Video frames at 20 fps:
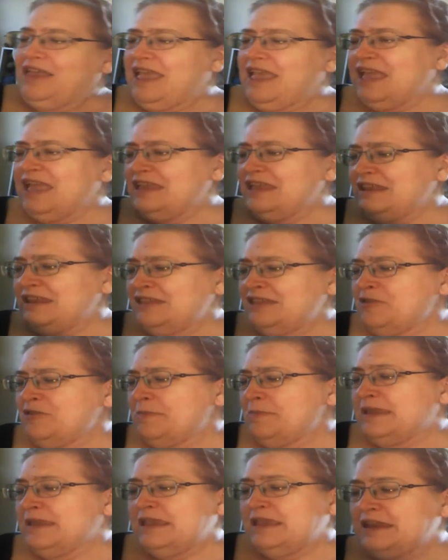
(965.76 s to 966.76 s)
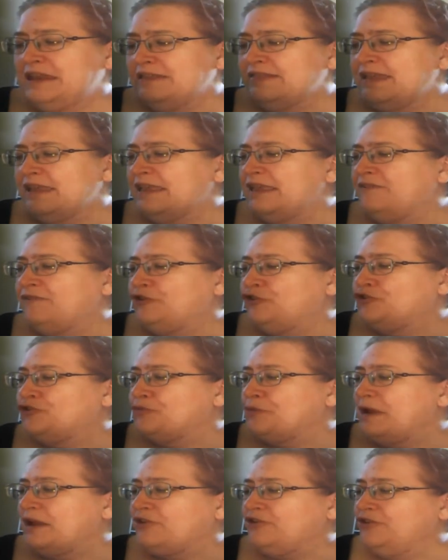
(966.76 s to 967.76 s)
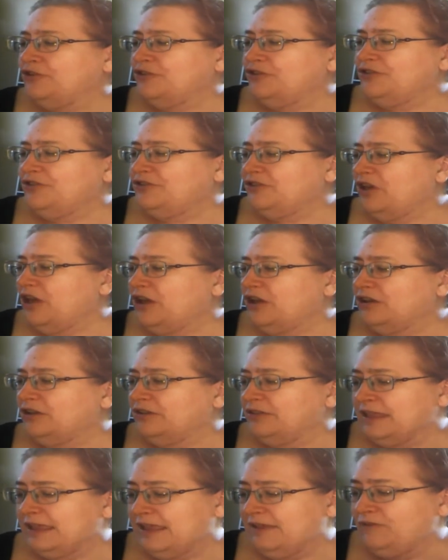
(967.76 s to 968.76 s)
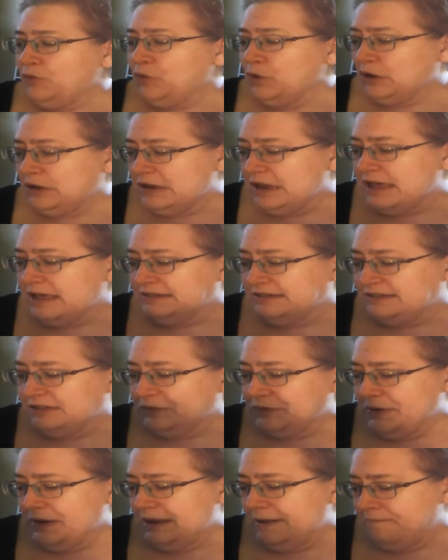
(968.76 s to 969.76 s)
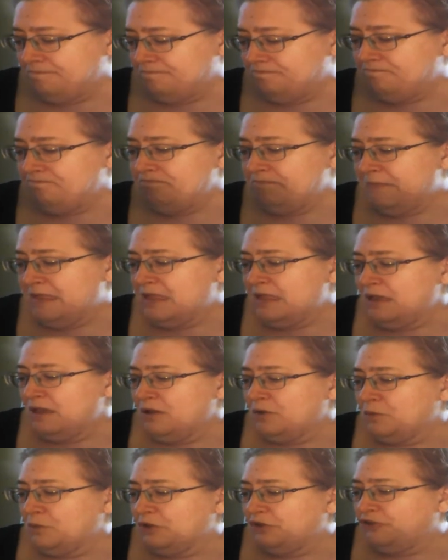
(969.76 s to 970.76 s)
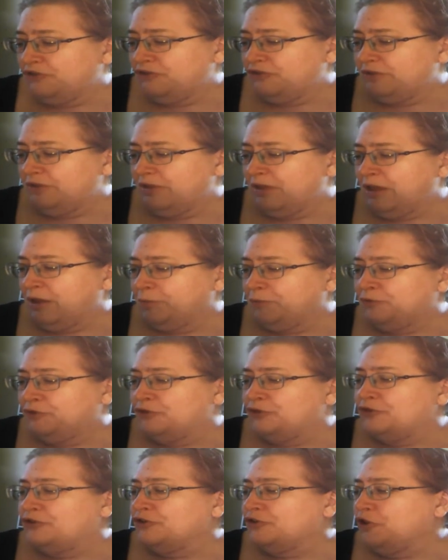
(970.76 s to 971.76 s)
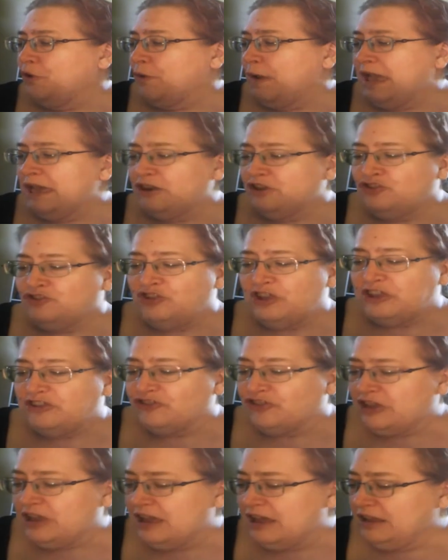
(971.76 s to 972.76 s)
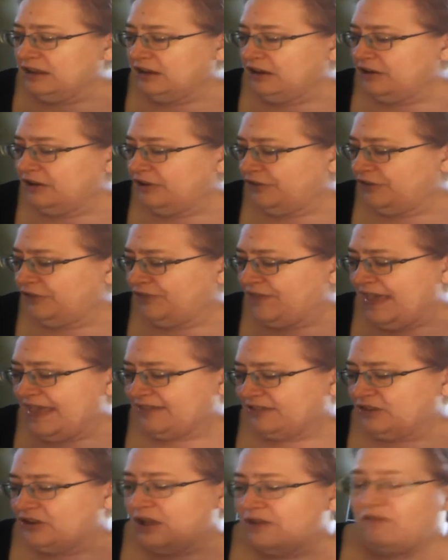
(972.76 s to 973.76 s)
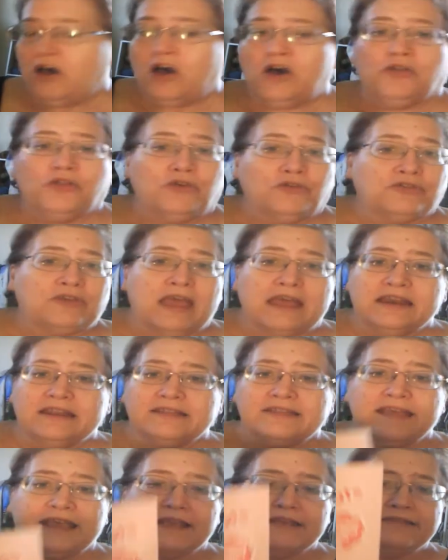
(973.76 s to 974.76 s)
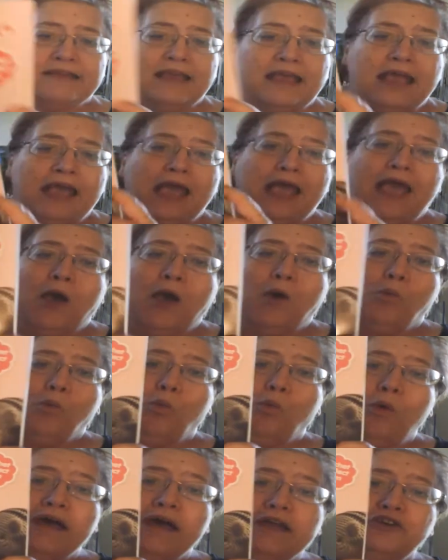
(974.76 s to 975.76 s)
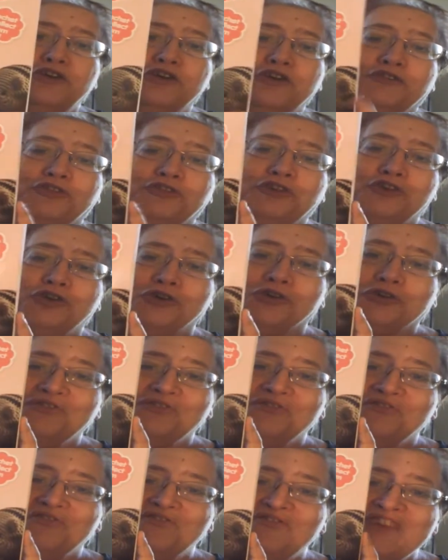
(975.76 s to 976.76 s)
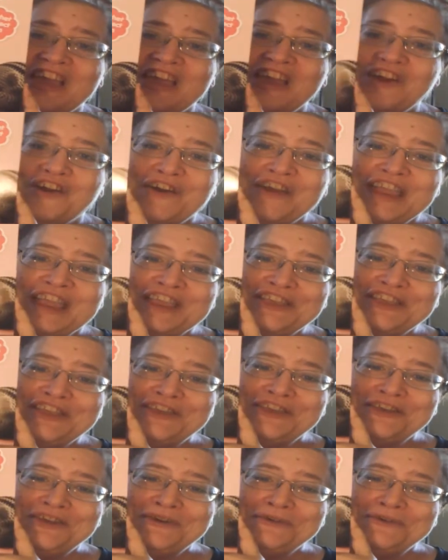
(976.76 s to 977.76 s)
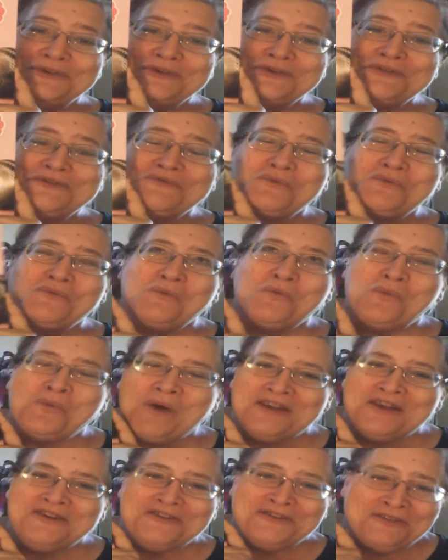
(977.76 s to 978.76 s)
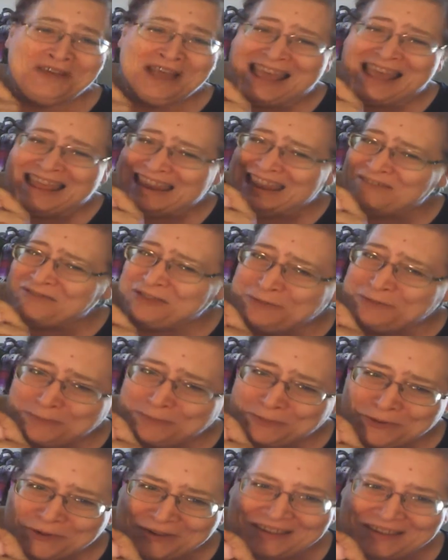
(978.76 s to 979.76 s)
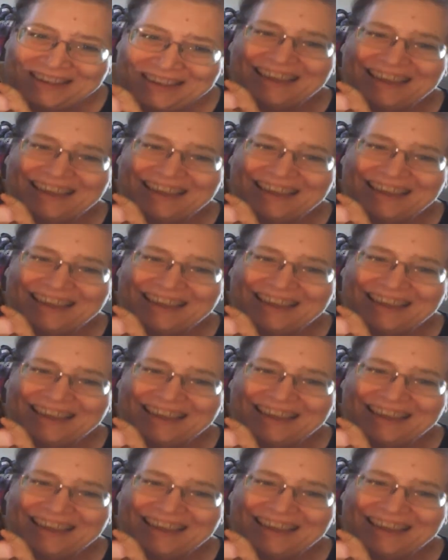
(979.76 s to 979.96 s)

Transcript: And in the beginning, they give you directions on... They give you a glossary, which helps you to know how to change colors, fasten off, all those kind of things. Wonderful, very cute, wonderful. I love this book.